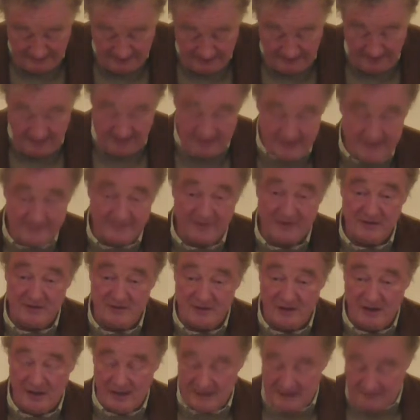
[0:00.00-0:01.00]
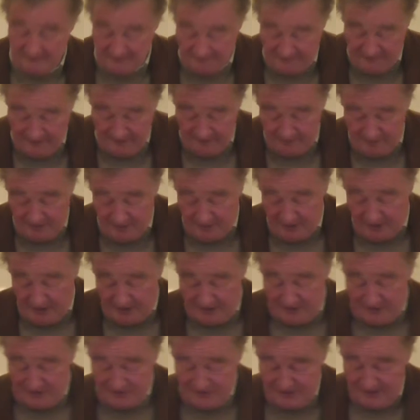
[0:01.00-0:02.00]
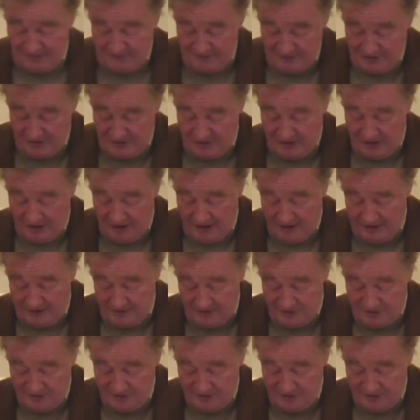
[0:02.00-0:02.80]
her husband, died in February 1979,